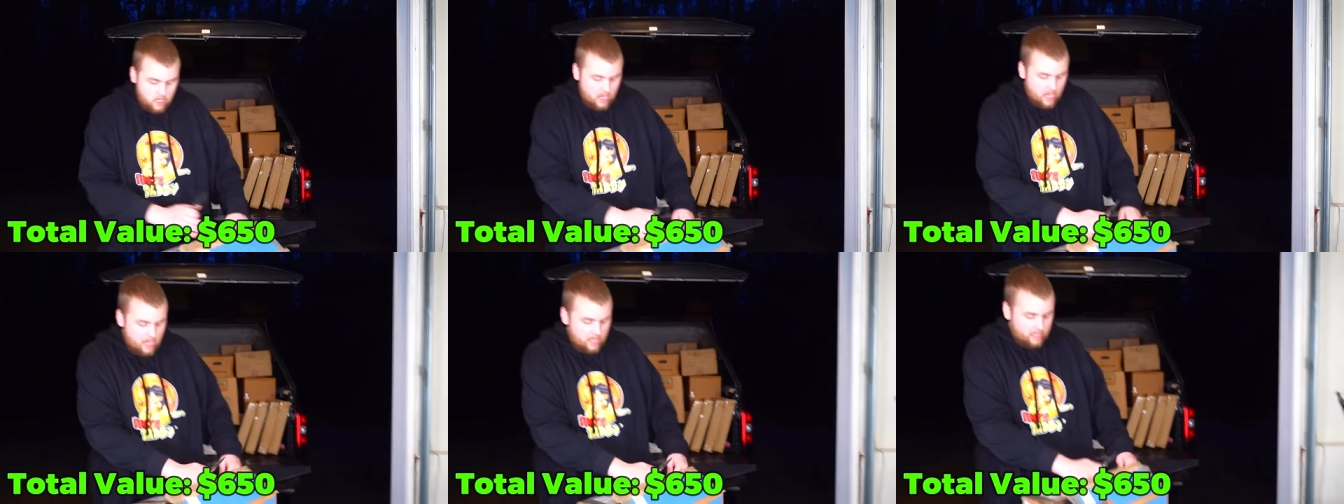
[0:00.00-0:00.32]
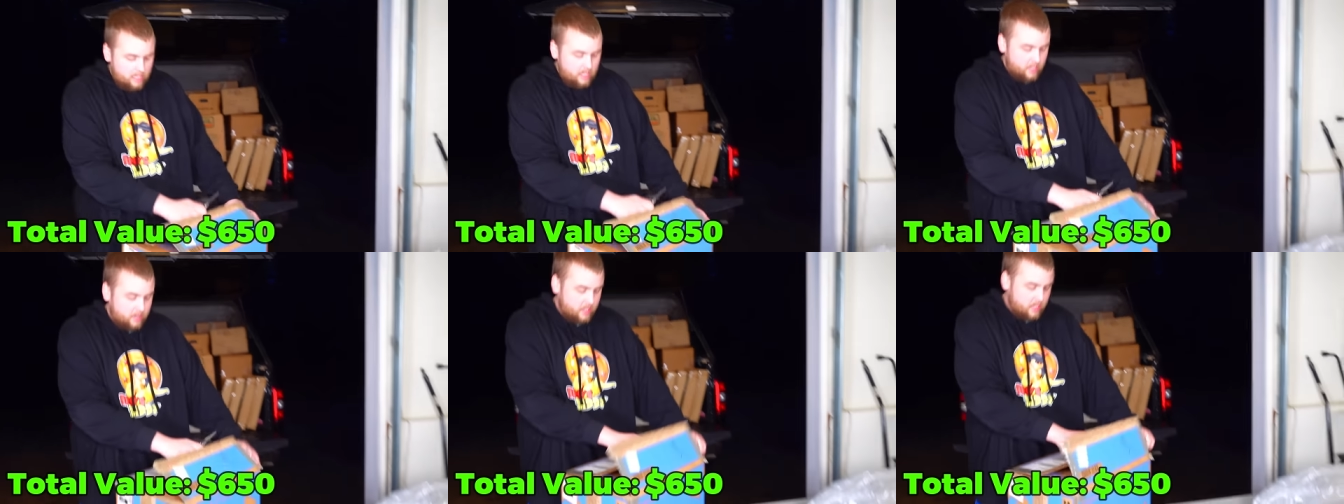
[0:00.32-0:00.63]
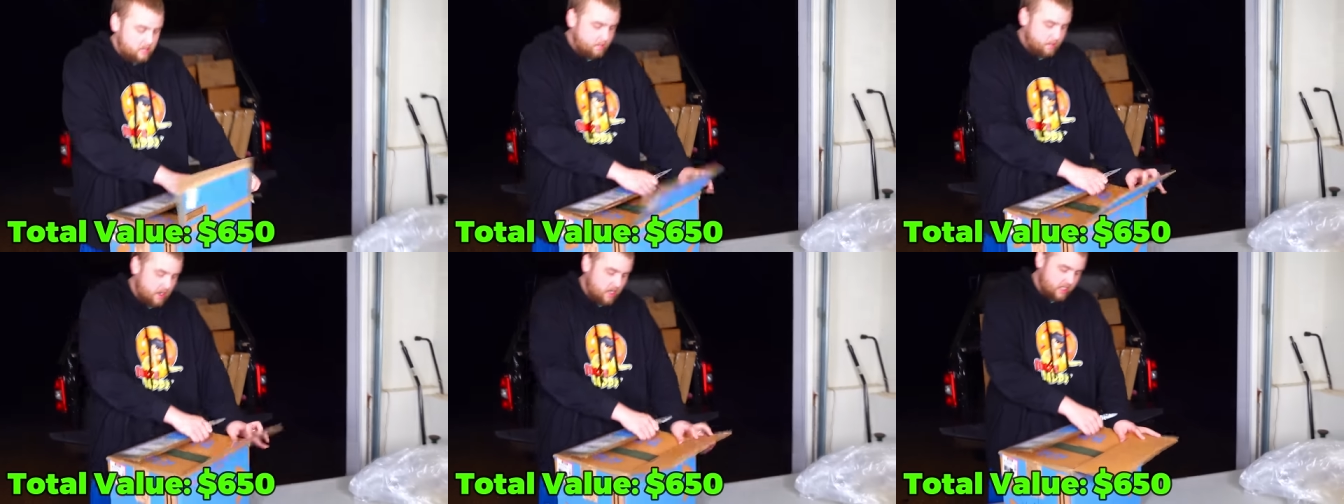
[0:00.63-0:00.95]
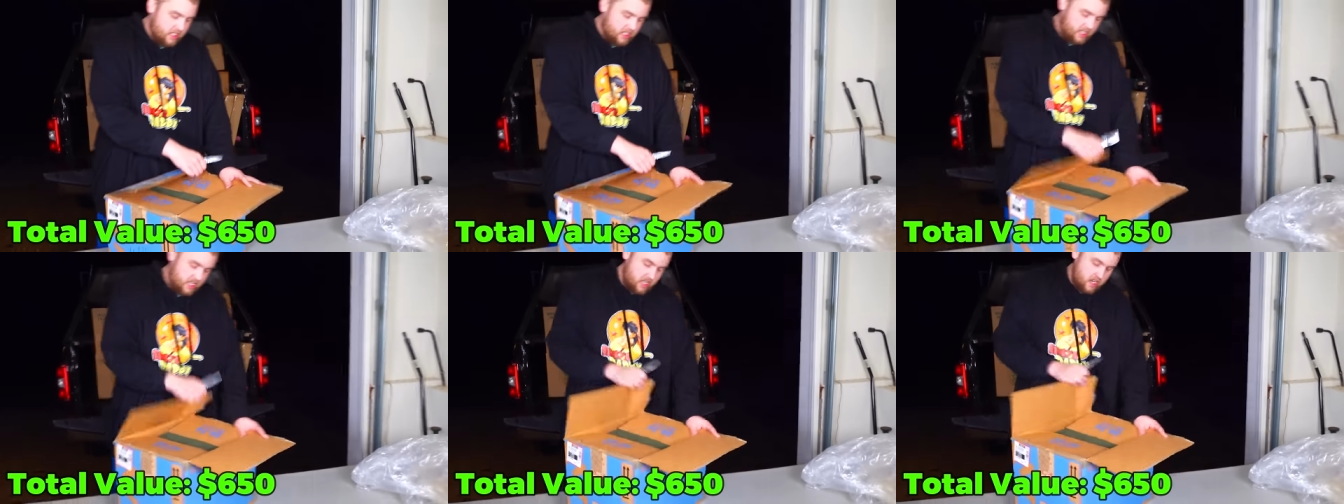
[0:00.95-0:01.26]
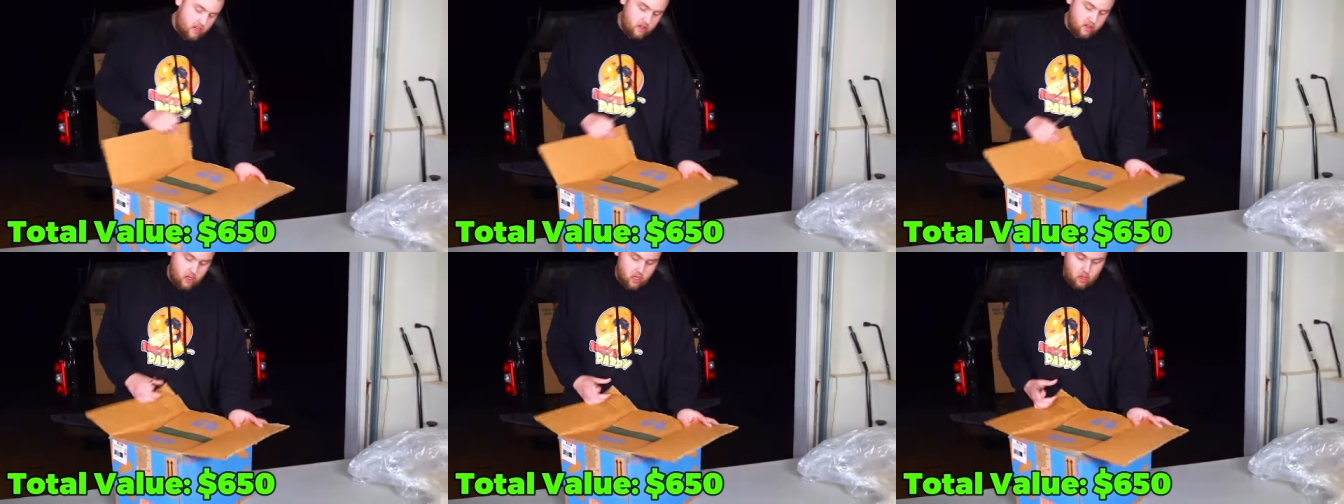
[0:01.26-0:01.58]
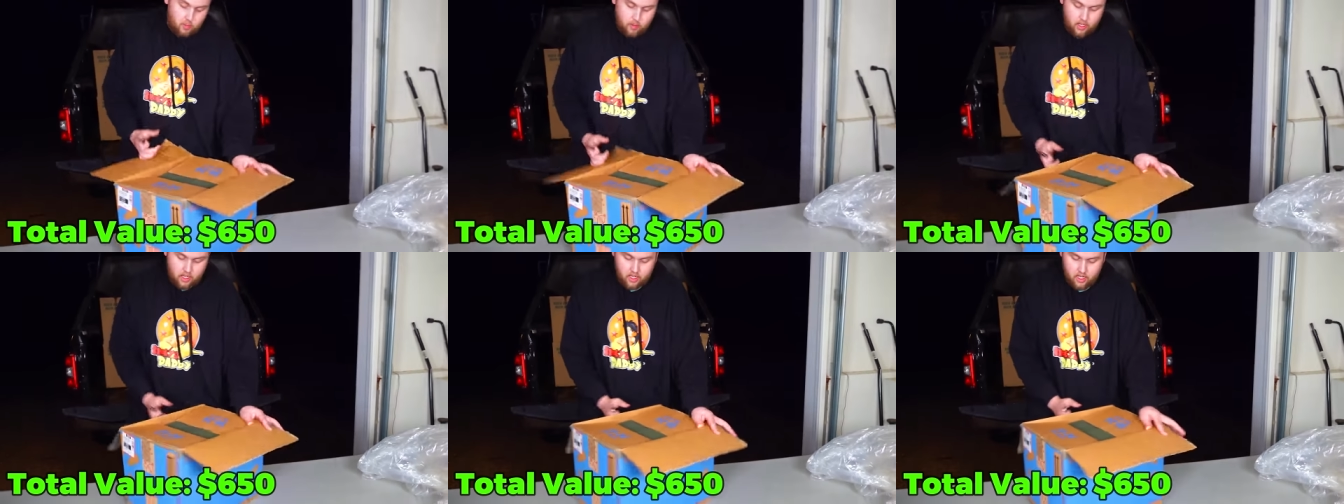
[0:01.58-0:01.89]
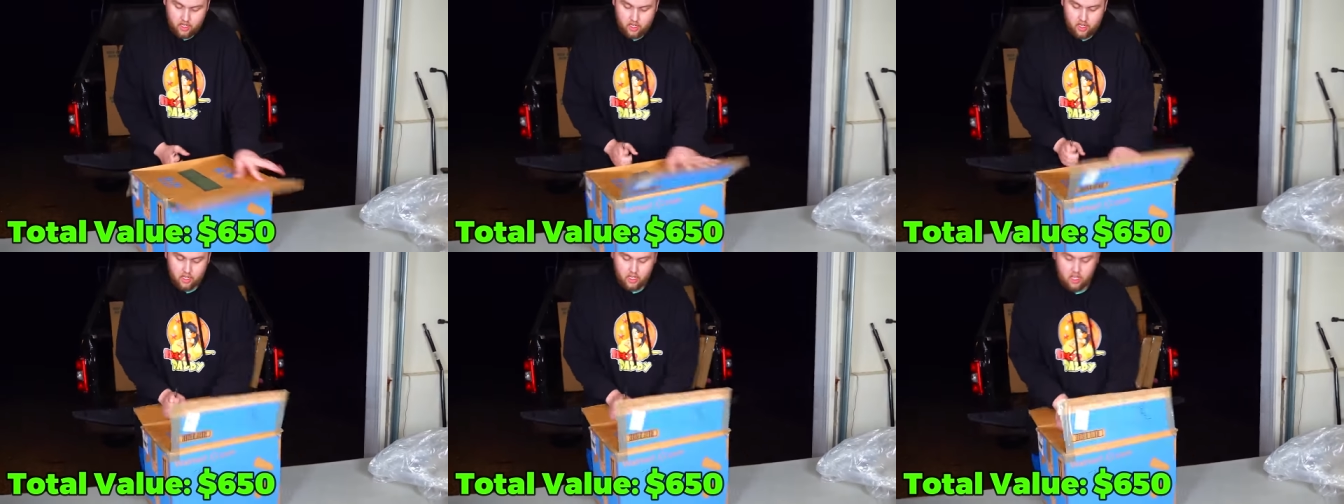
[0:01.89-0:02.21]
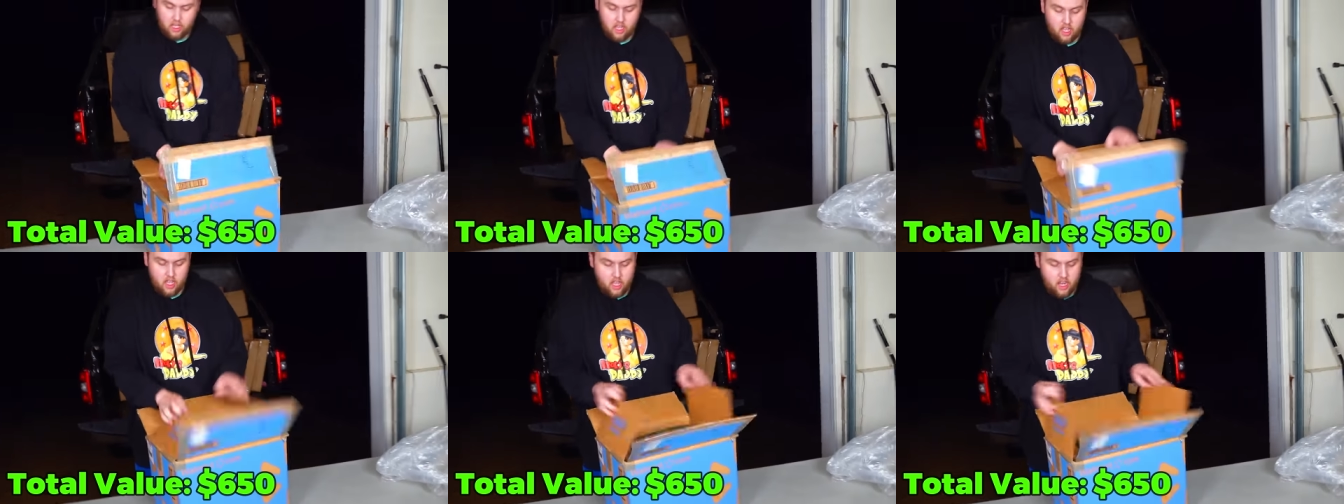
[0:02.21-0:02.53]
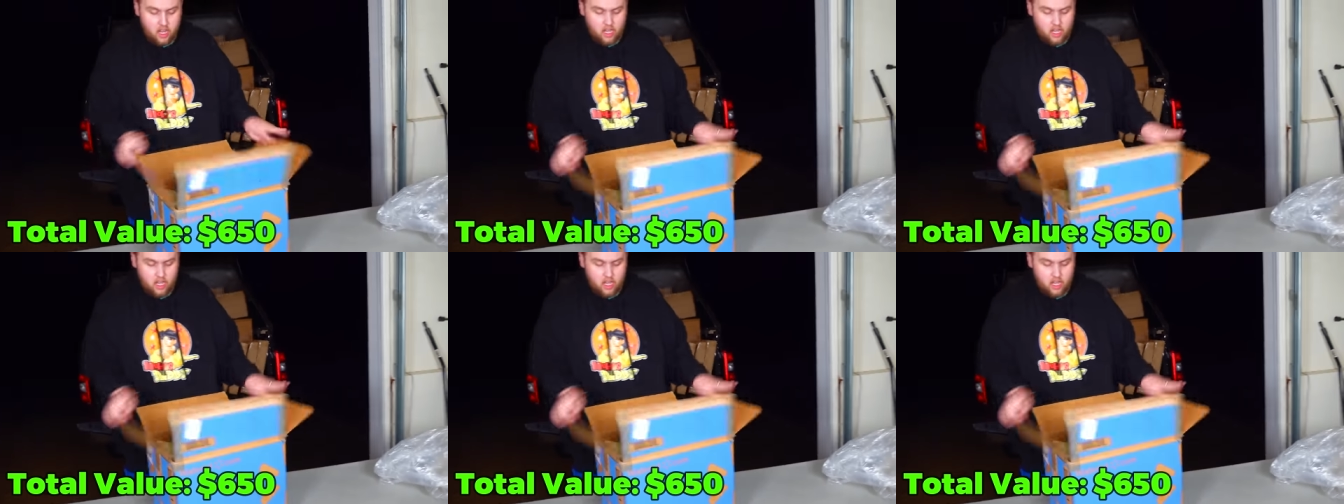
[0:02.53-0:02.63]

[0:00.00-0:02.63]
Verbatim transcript: and cut this box here open. And